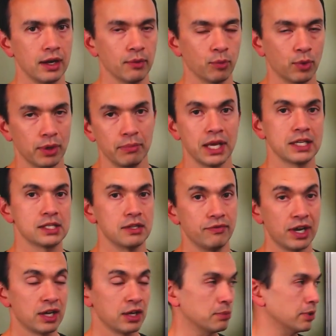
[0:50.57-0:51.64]
what makes it
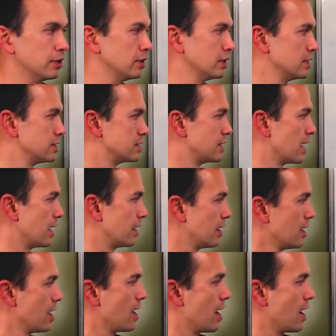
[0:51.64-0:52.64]
valuable is that